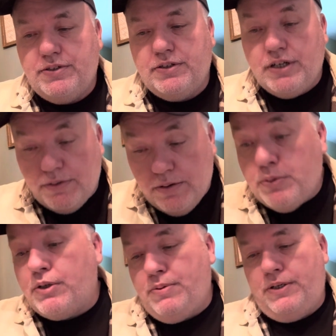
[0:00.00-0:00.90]
comic
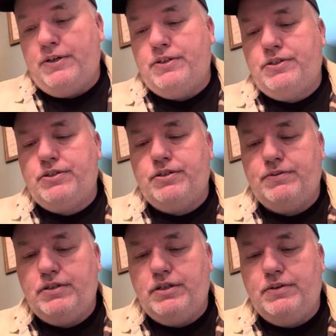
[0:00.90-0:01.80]
book appearance
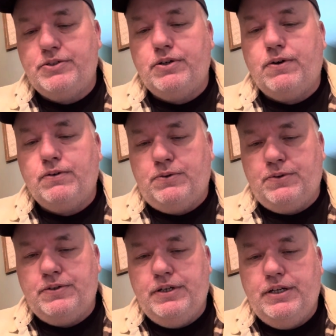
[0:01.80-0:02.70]
of Star-Lord.